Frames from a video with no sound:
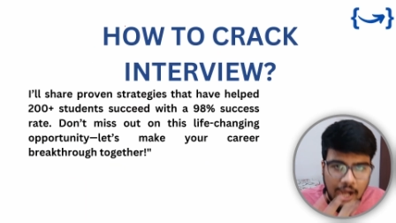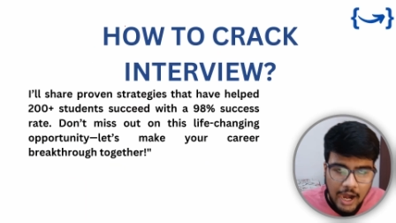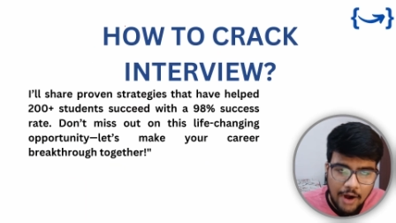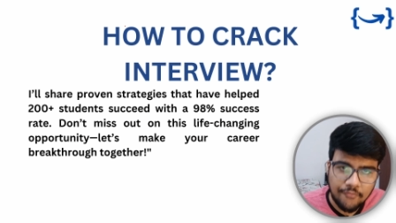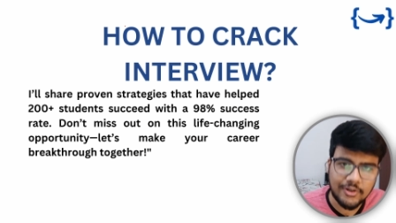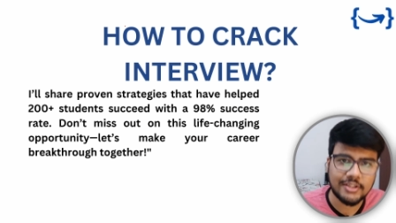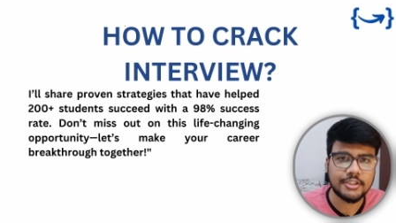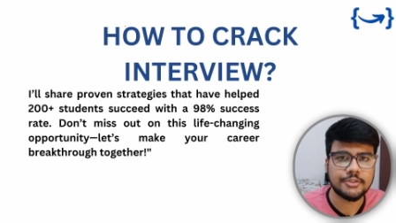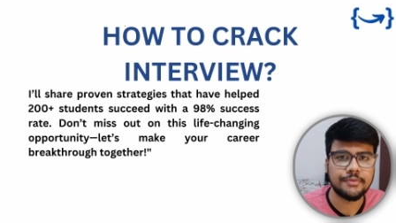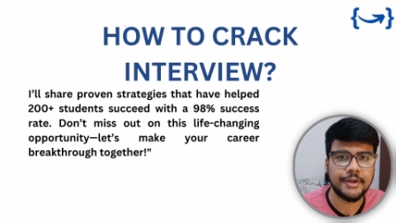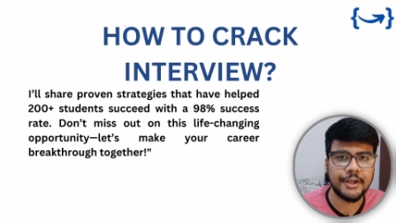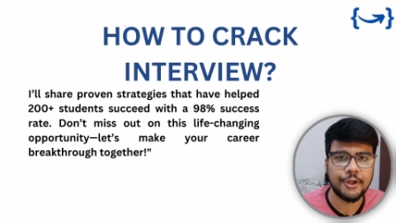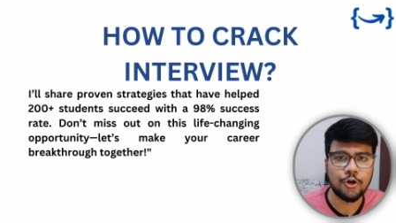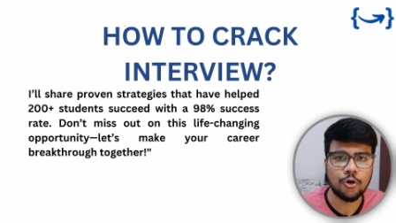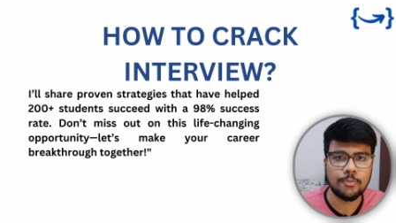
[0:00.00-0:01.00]
after this
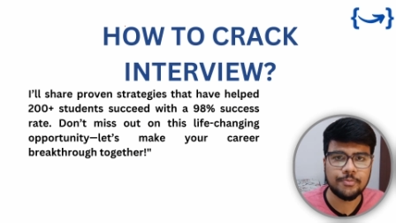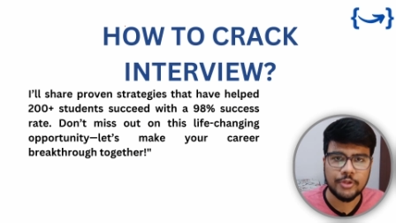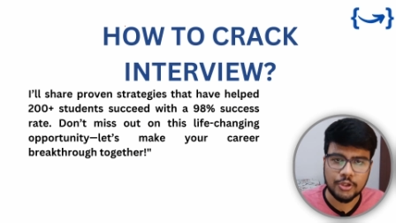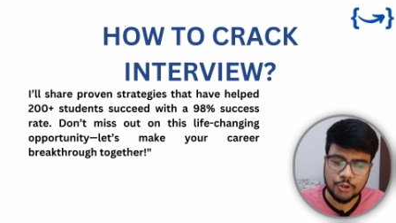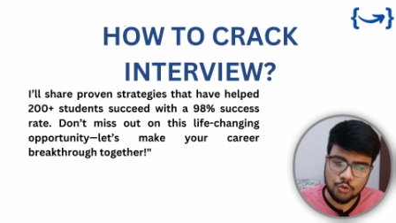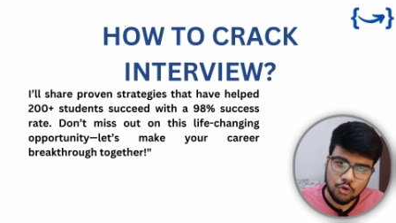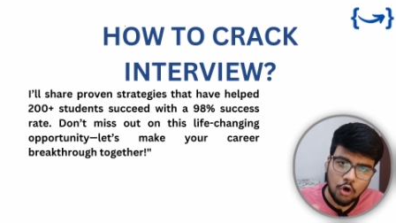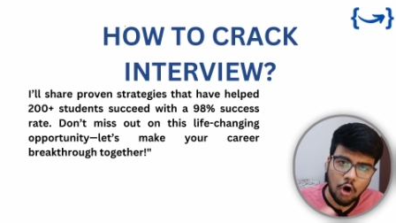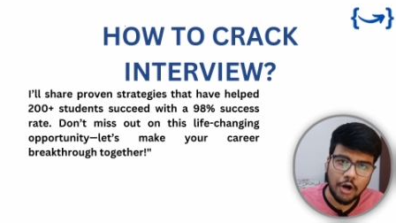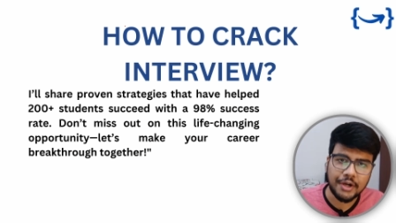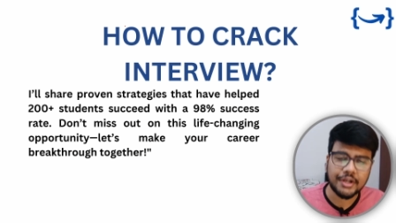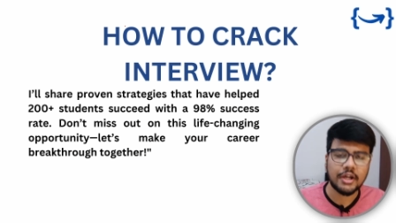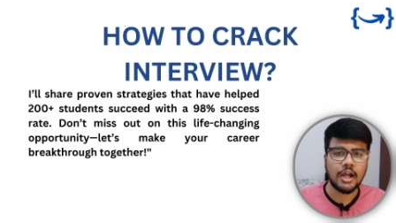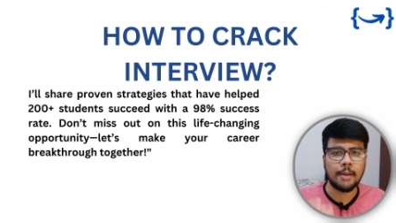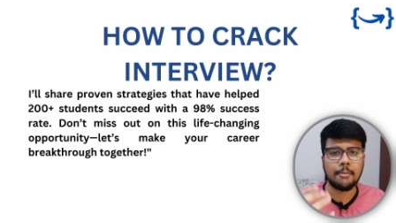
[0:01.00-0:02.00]
video you
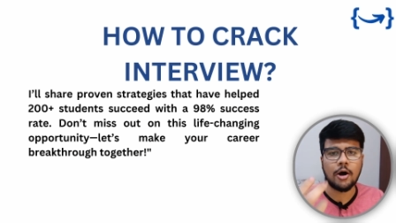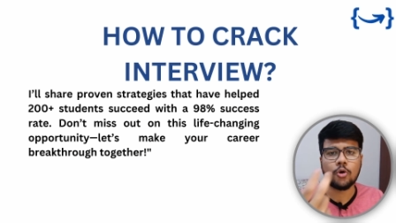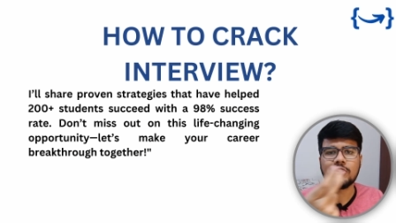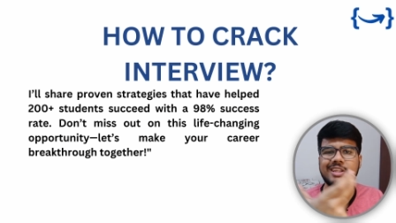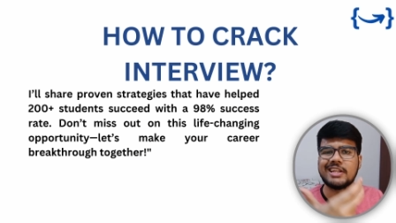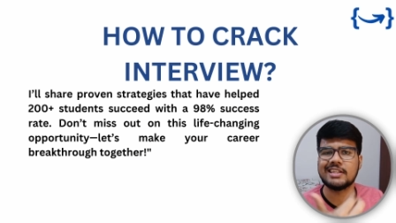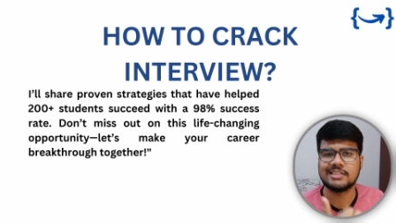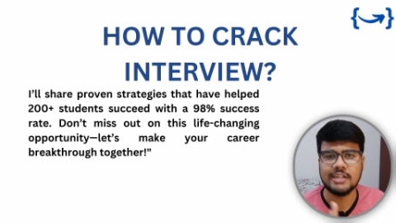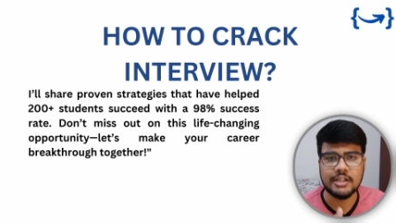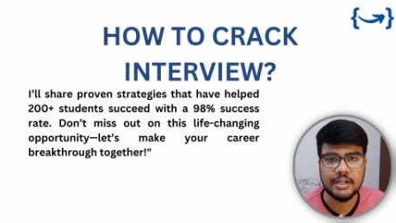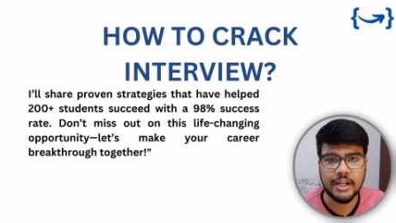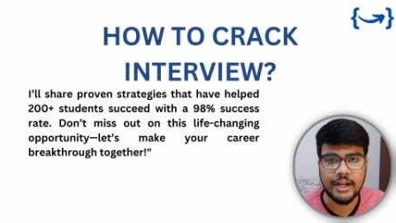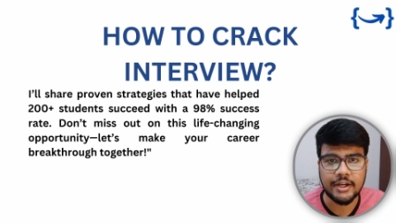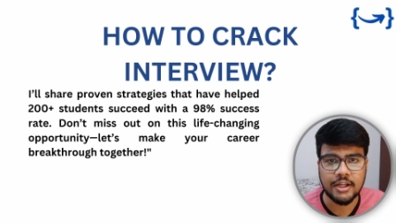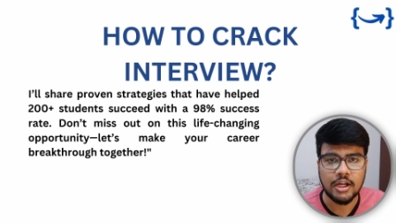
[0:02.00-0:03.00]
got about the
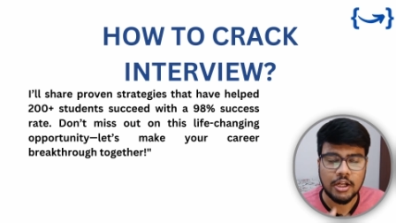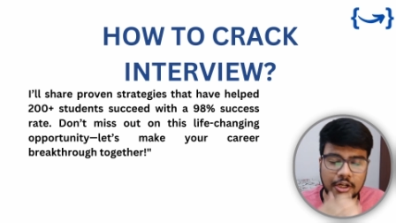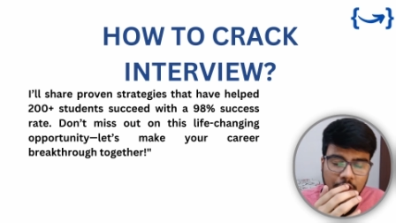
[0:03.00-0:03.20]
result date.